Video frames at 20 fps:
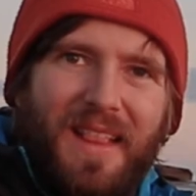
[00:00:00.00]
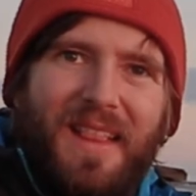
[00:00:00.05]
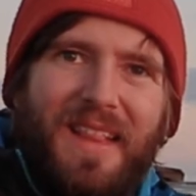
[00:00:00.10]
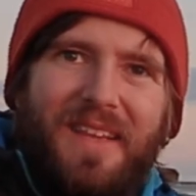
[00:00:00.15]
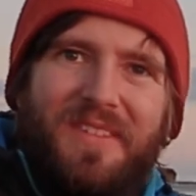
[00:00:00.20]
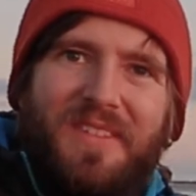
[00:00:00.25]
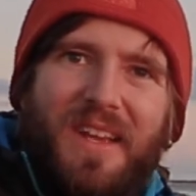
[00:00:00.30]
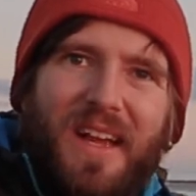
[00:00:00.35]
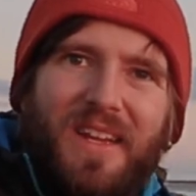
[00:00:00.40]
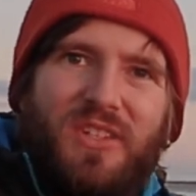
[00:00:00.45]

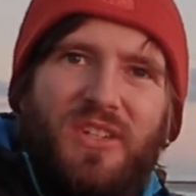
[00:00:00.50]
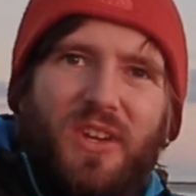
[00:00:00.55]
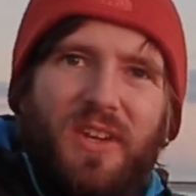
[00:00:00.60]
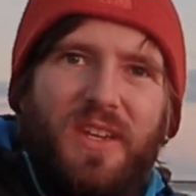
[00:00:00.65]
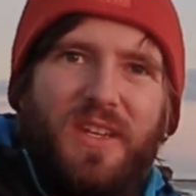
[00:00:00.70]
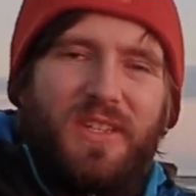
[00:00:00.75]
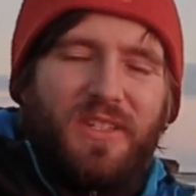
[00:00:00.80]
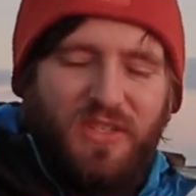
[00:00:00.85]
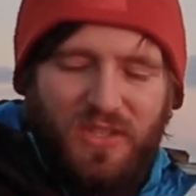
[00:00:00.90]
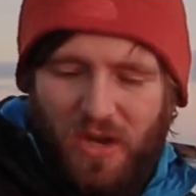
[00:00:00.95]
Leaves that so
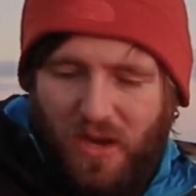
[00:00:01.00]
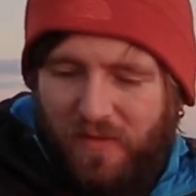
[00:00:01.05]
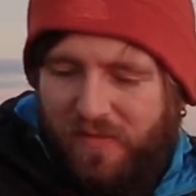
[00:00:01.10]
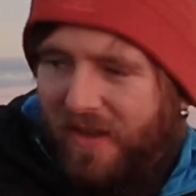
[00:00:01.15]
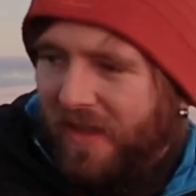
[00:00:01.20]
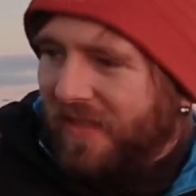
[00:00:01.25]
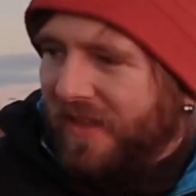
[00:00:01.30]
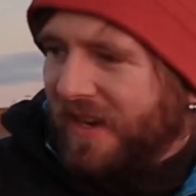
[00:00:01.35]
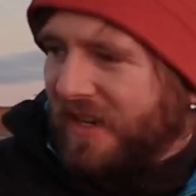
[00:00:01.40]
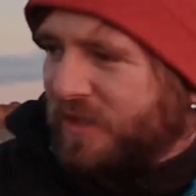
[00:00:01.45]
you can sort of
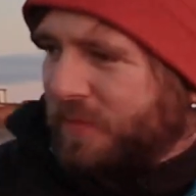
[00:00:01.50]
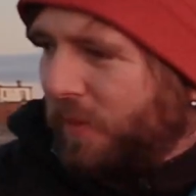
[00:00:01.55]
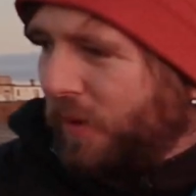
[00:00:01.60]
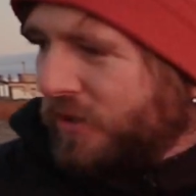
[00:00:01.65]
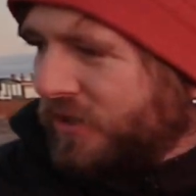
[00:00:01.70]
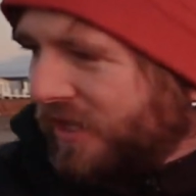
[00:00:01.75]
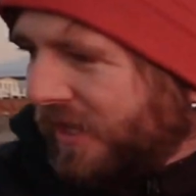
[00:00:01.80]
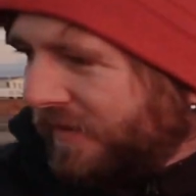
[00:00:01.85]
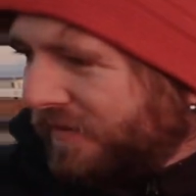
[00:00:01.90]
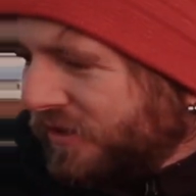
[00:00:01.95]
get the
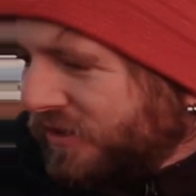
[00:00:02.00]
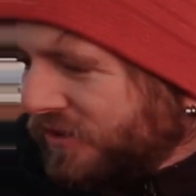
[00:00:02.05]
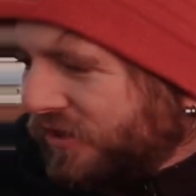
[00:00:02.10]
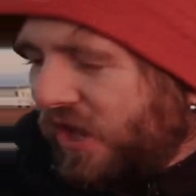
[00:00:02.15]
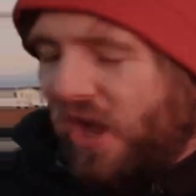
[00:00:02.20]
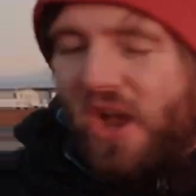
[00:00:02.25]
exposure levels